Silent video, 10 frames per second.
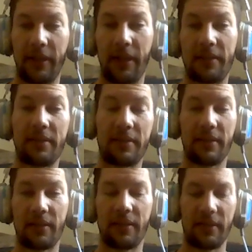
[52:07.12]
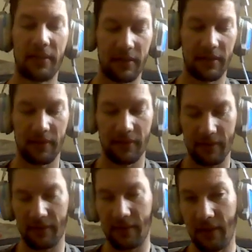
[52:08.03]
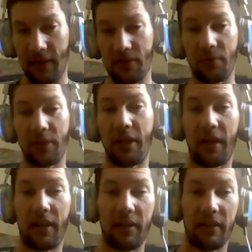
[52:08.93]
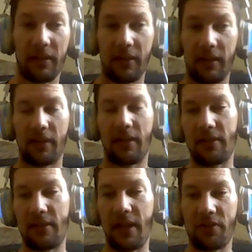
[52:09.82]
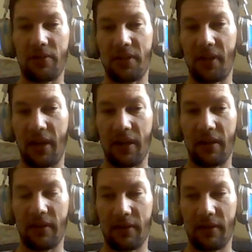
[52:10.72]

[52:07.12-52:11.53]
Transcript: That's that's really hot. That's dangerous hot.